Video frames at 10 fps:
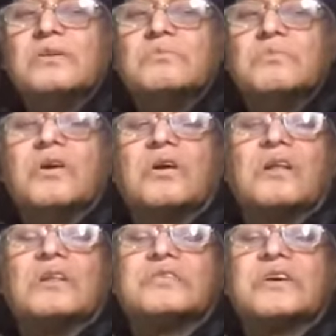
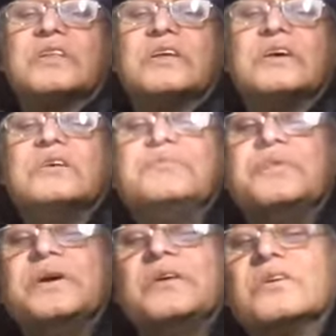Mughals and the
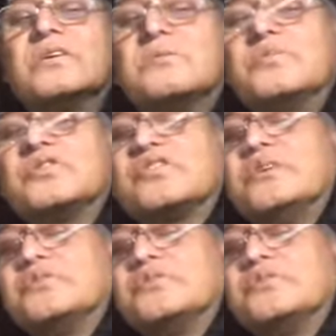period of Muslim